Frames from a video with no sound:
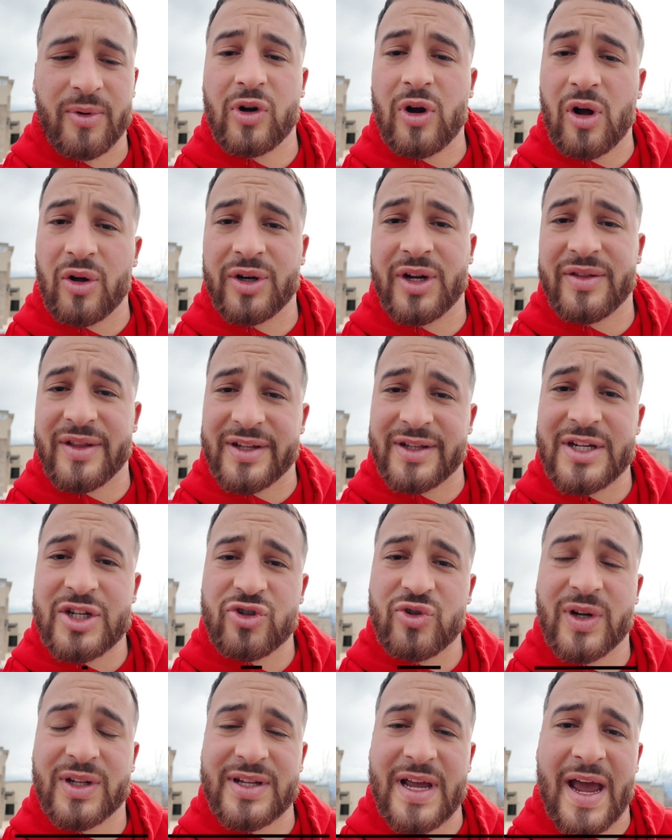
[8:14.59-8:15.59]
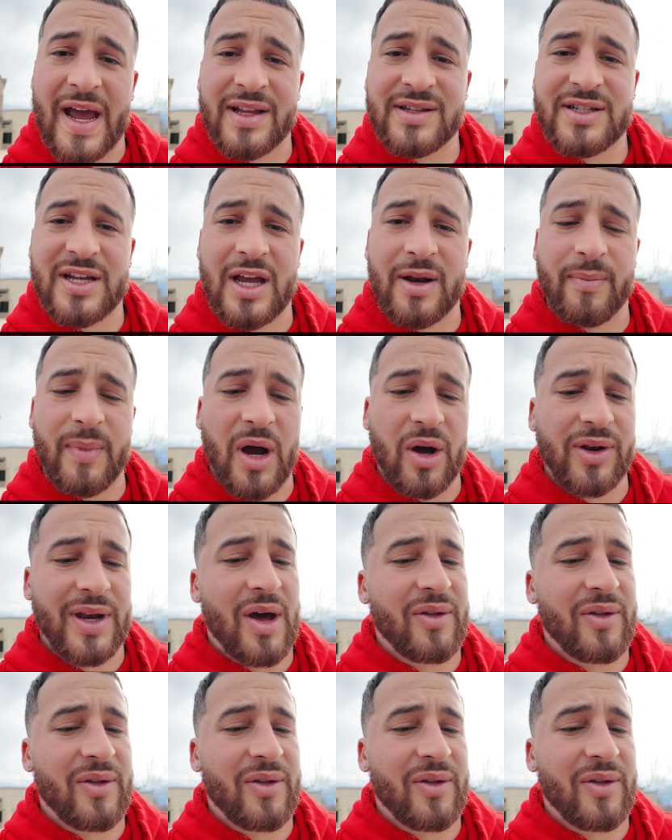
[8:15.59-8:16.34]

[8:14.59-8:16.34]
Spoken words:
They're calling it the District at 10 Mile.